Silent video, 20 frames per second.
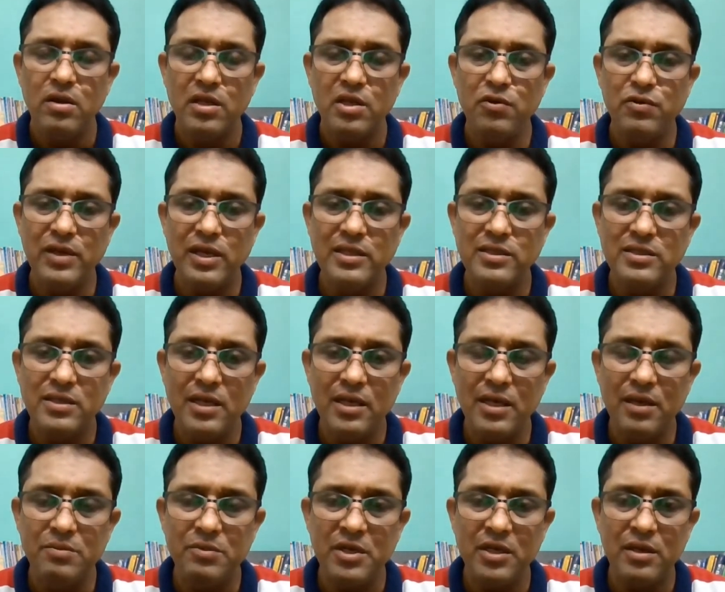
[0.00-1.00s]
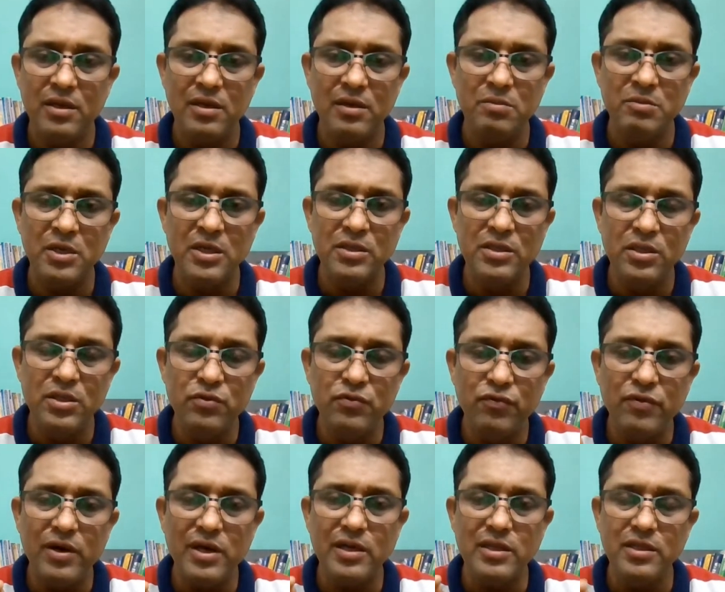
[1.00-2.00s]
you can say the
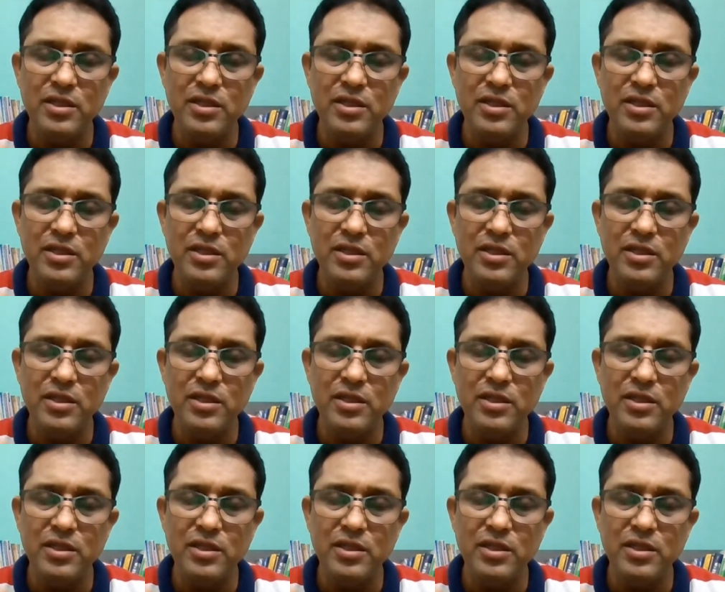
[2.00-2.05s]
work,